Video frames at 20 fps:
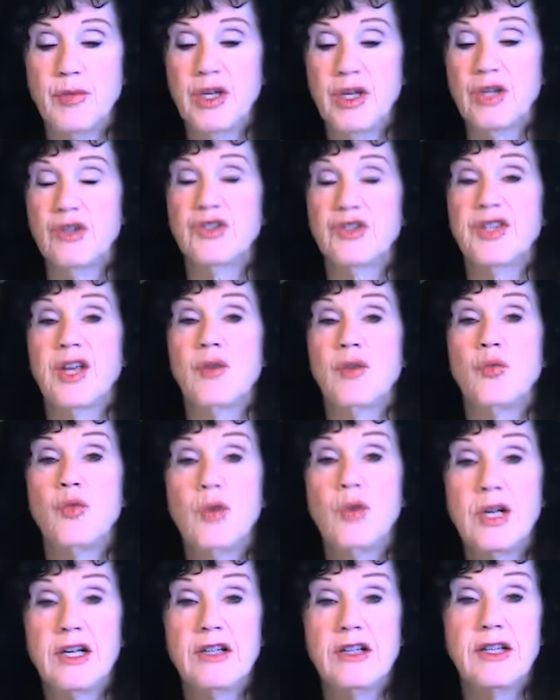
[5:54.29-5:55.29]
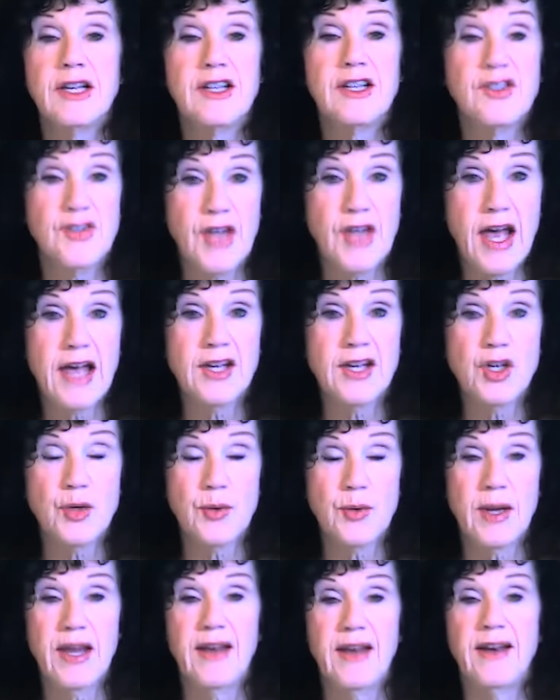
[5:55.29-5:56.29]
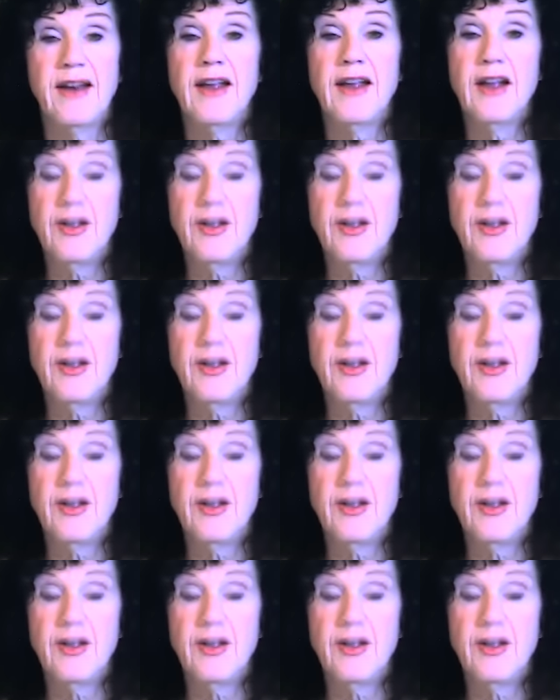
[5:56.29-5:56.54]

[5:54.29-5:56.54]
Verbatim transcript: because they will exaggerate